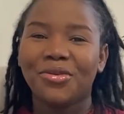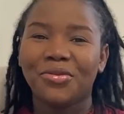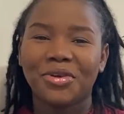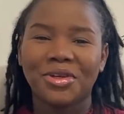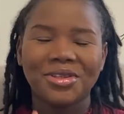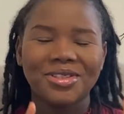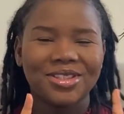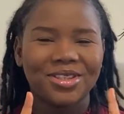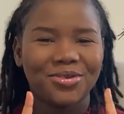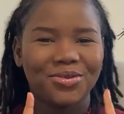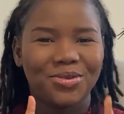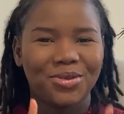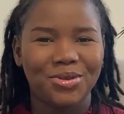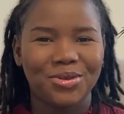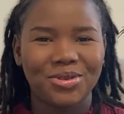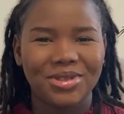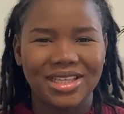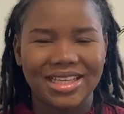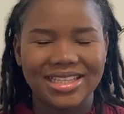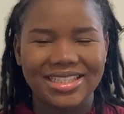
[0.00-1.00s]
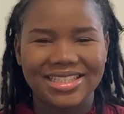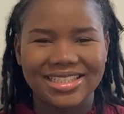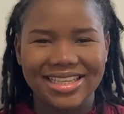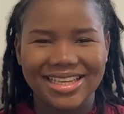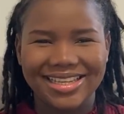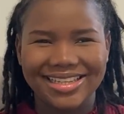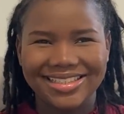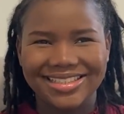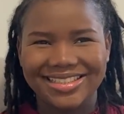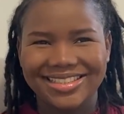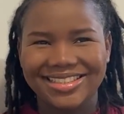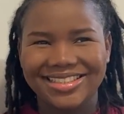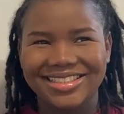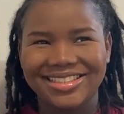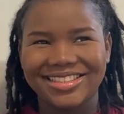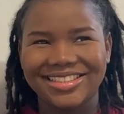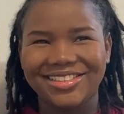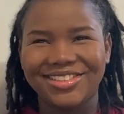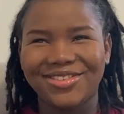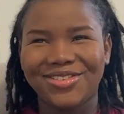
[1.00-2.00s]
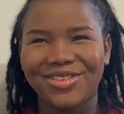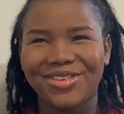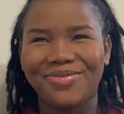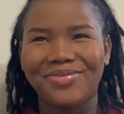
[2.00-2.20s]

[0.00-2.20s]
For those of you that said, you know,